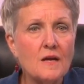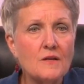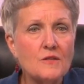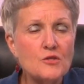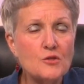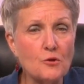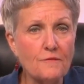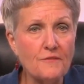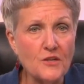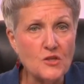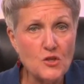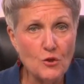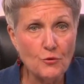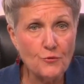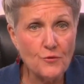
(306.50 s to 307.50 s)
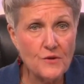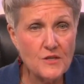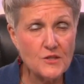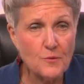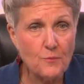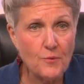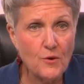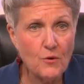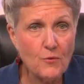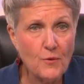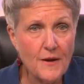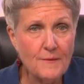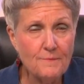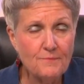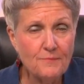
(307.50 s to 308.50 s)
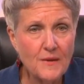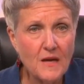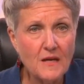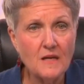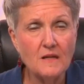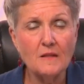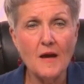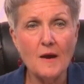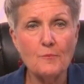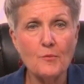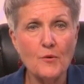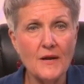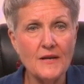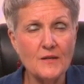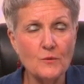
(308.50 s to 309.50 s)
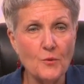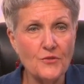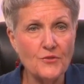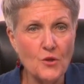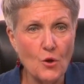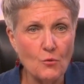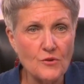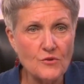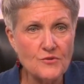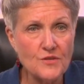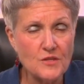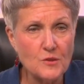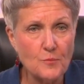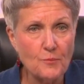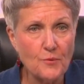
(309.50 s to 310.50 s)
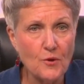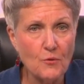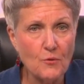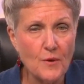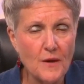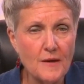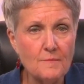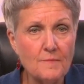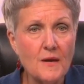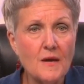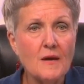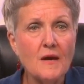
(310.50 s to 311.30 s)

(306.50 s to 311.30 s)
Serving children is a program. Collaborating with donors is a program.